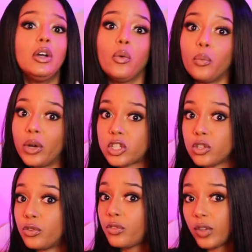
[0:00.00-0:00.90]
what
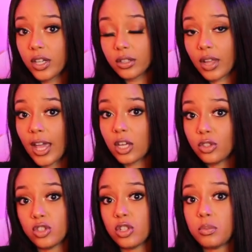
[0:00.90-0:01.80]
you feel like
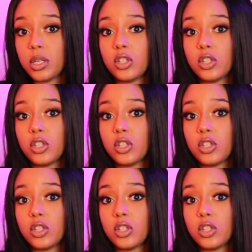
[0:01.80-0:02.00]
you should be